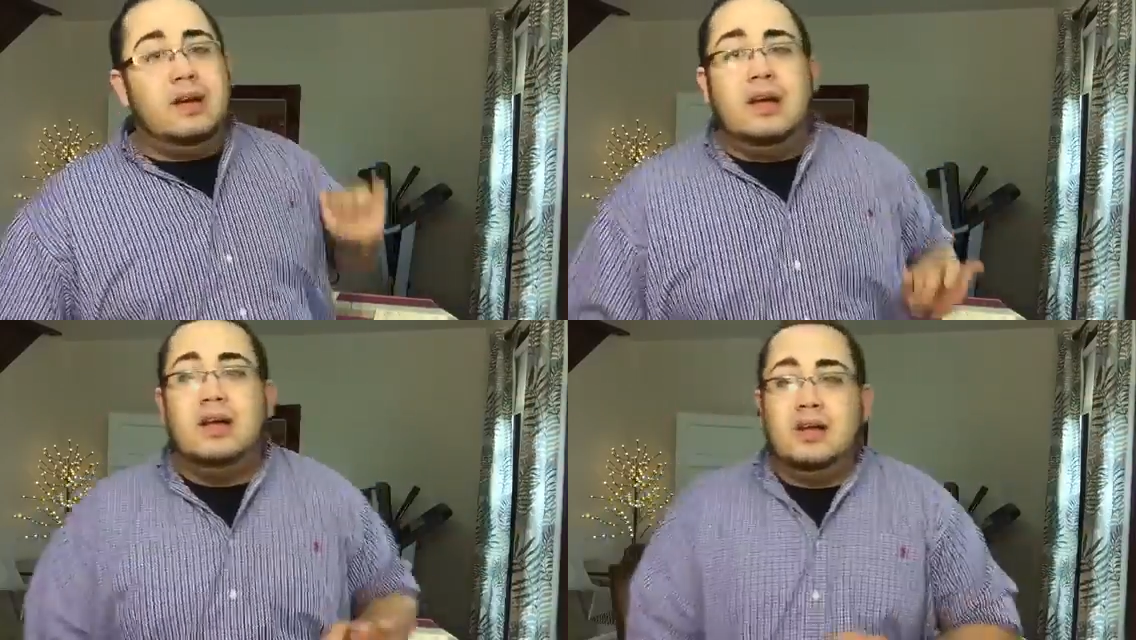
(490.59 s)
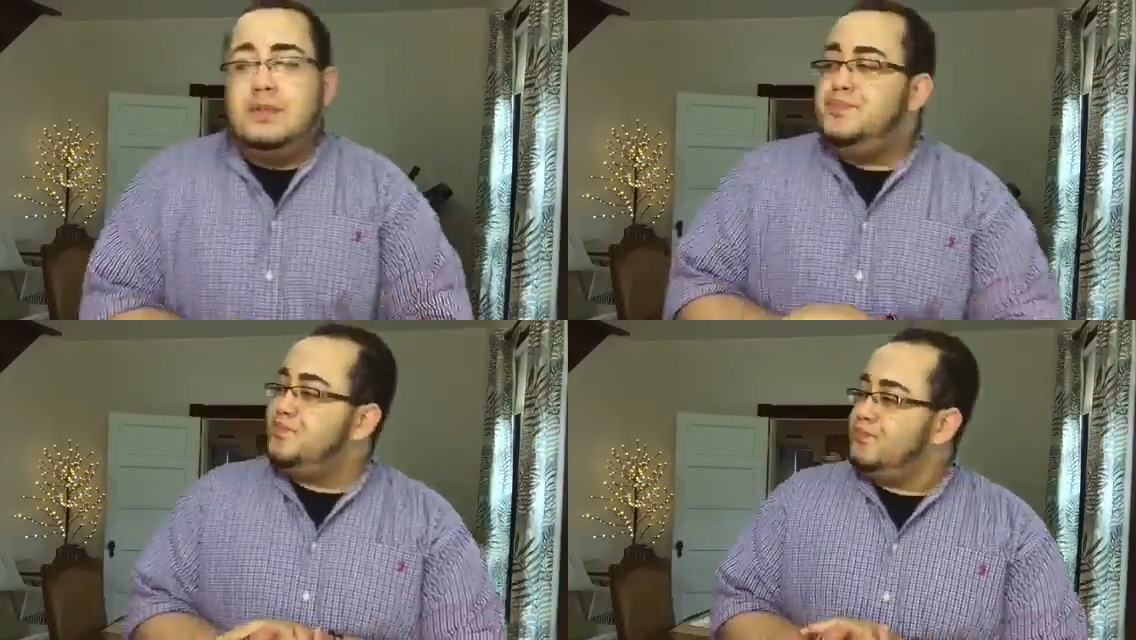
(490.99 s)

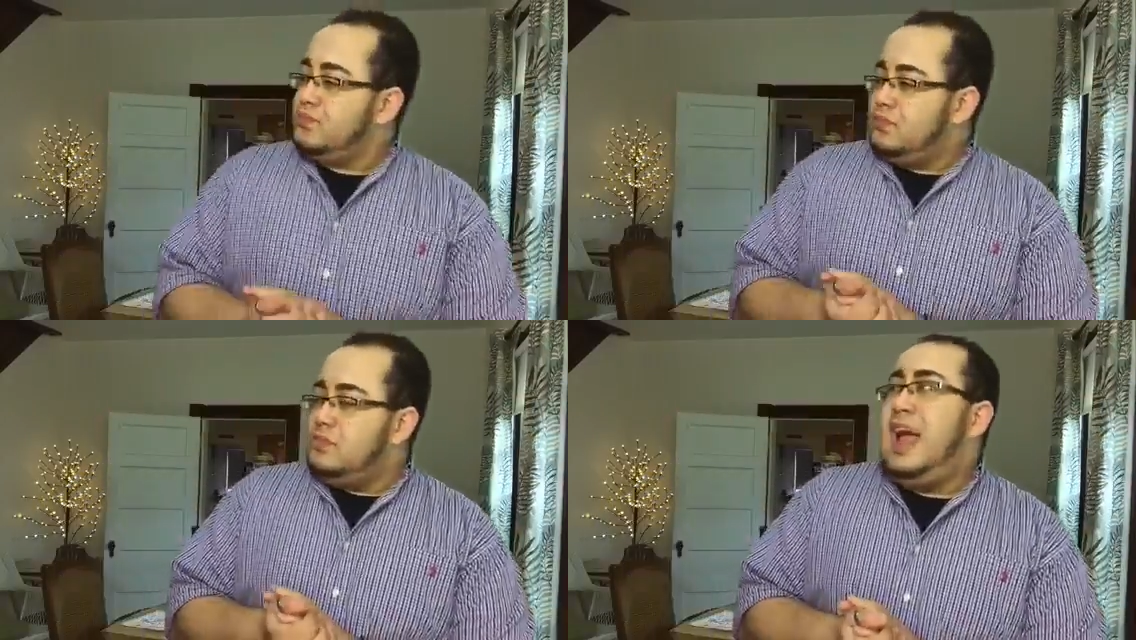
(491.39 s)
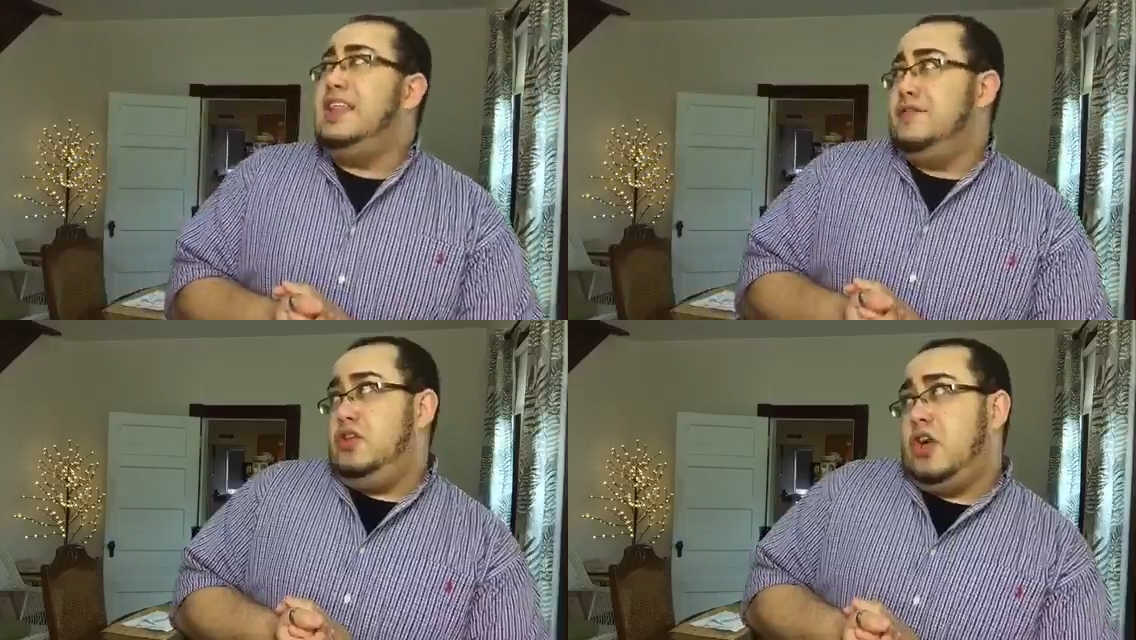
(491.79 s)
I
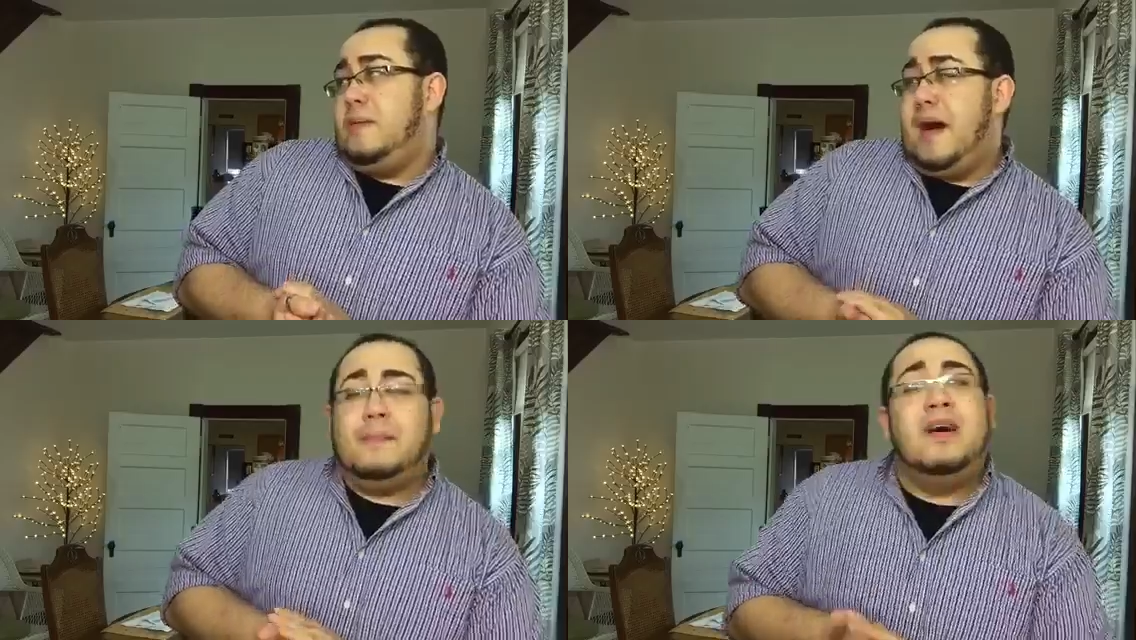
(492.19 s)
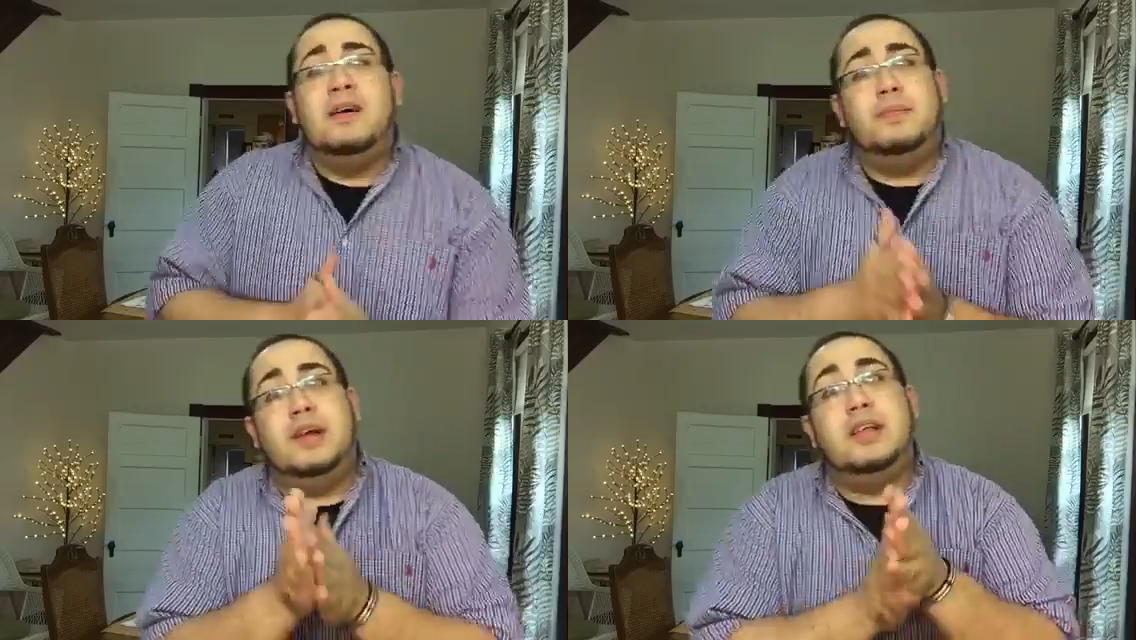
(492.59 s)
love you though, mom,
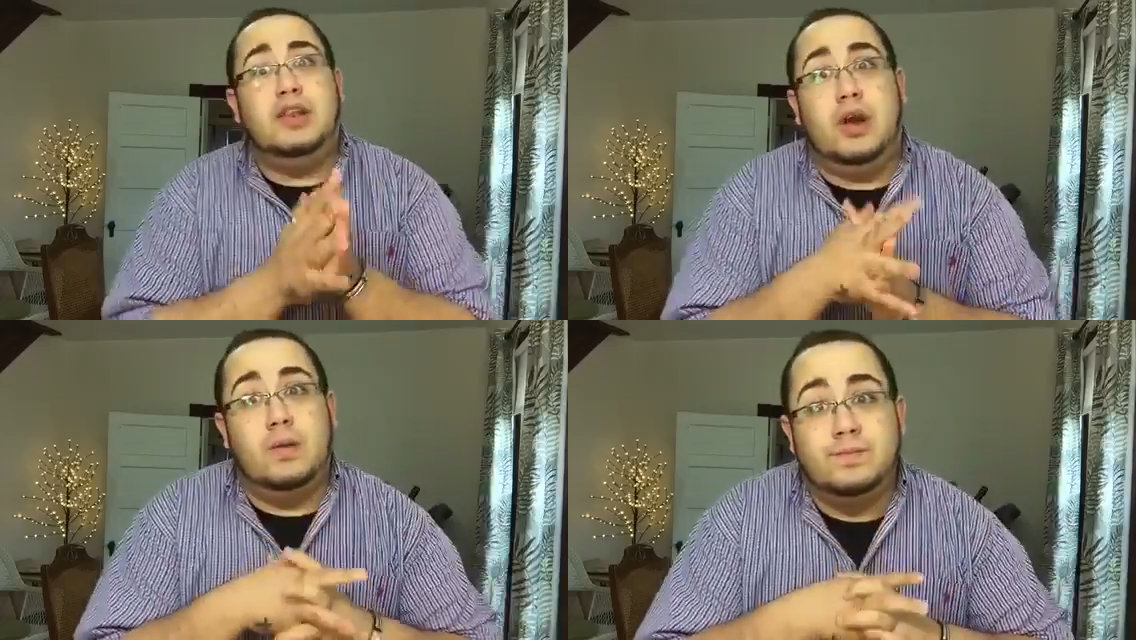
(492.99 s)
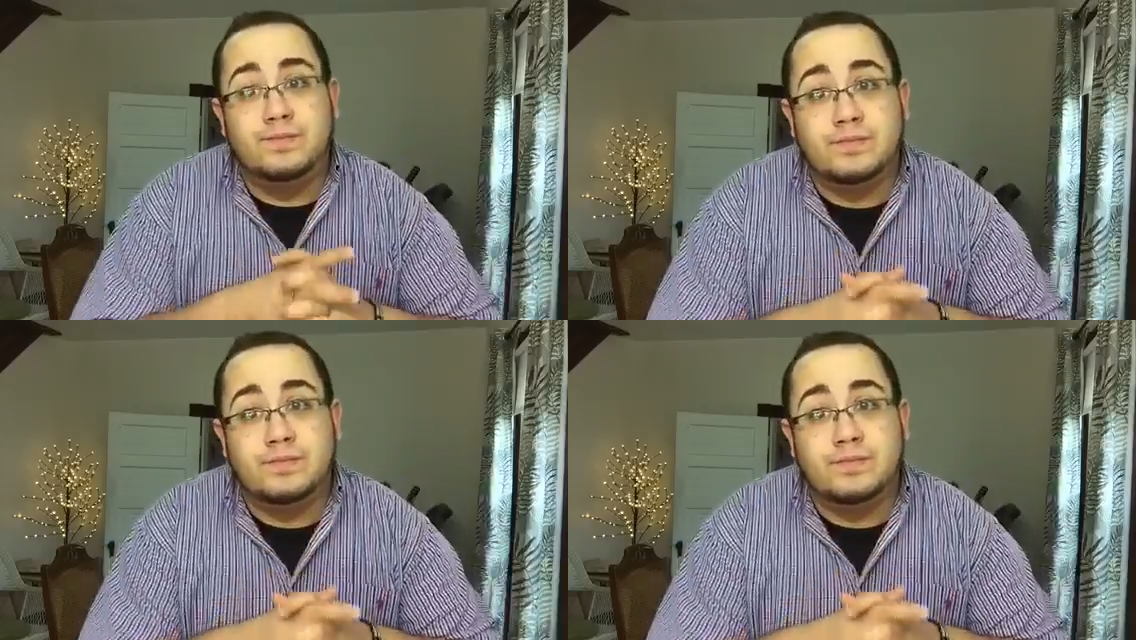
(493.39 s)
but no.